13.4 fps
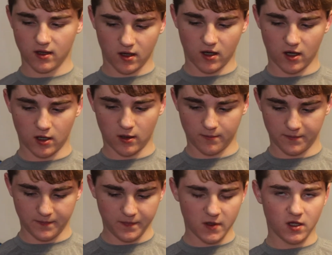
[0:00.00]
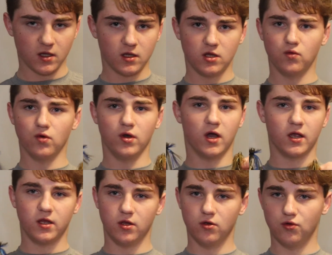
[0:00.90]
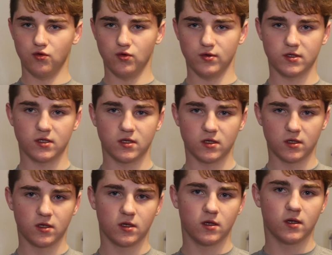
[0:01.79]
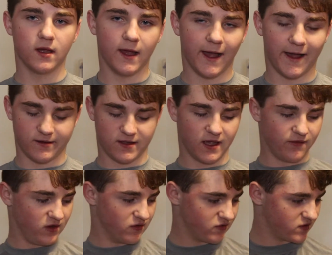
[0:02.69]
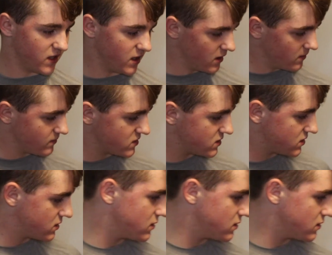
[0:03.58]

Um, you will not use as heavy of setups.